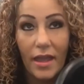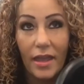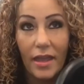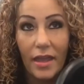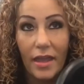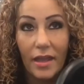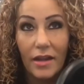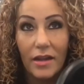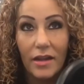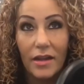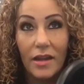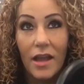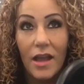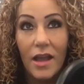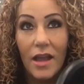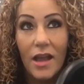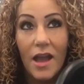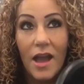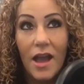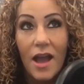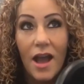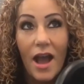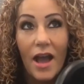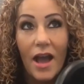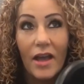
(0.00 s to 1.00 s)
And
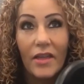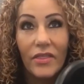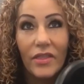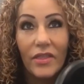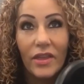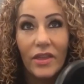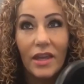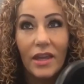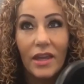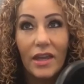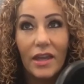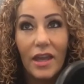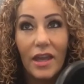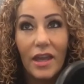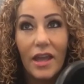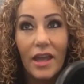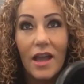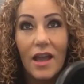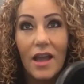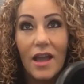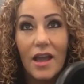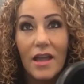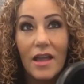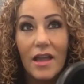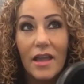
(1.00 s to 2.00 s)
I think
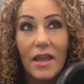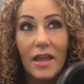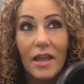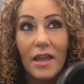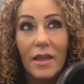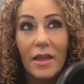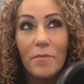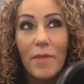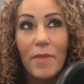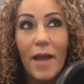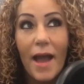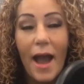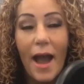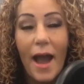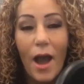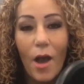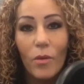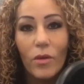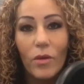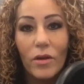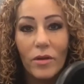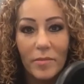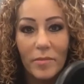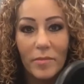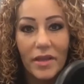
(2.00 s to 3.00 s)

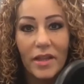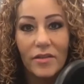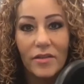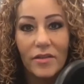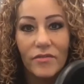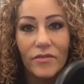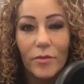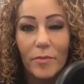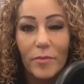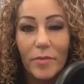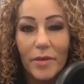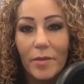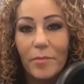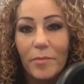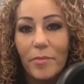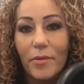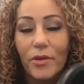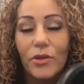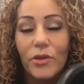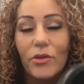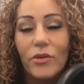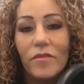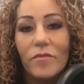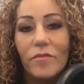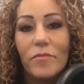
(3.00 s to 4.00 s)
empowerment for people
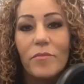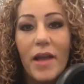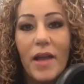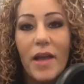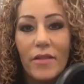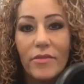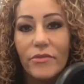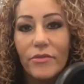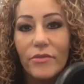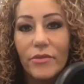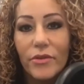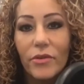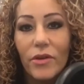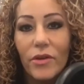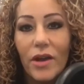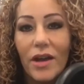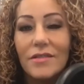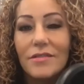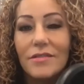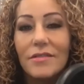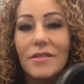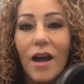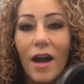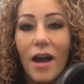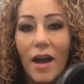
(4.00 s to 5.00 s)
who have been through
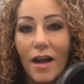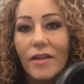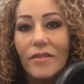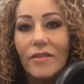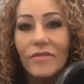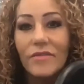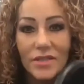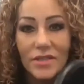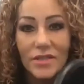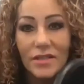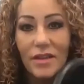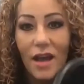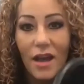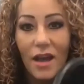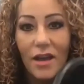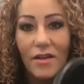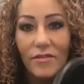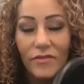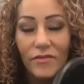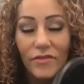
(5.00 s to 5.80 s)
a ton of stuff